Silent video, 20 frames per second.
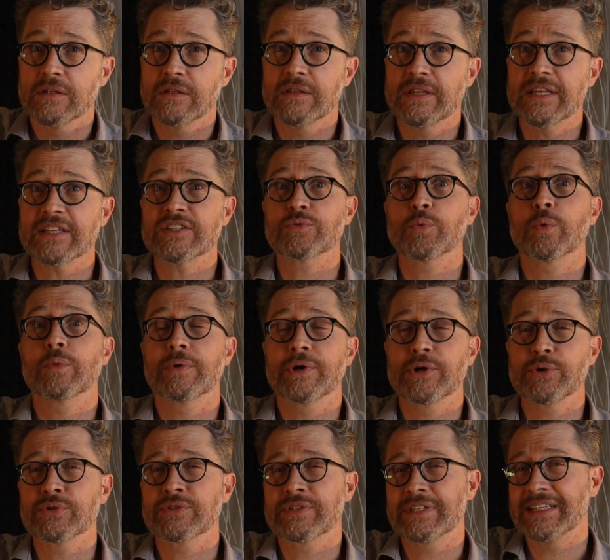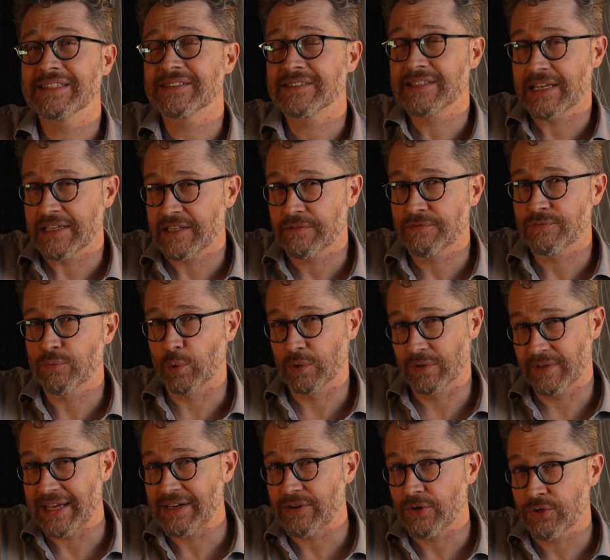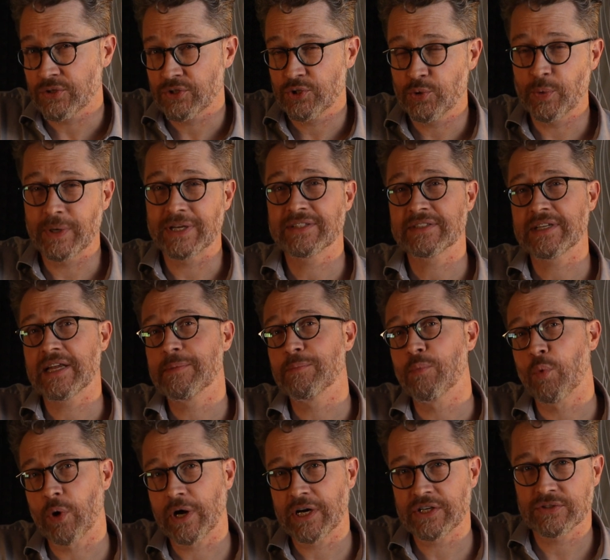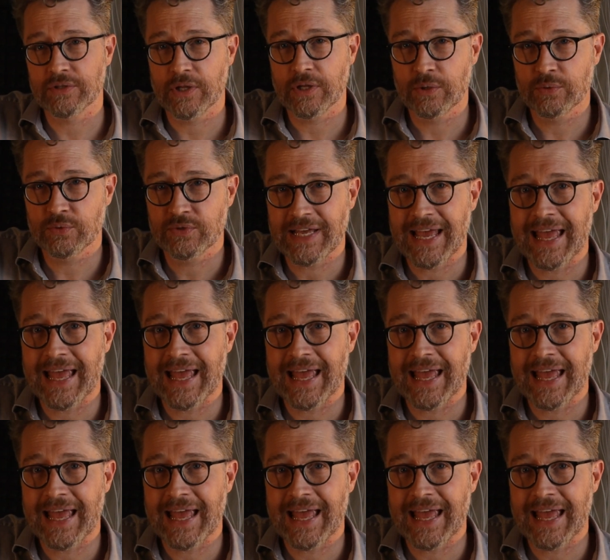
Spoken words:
This will reduce the incentive for lenders to extend mortgage loans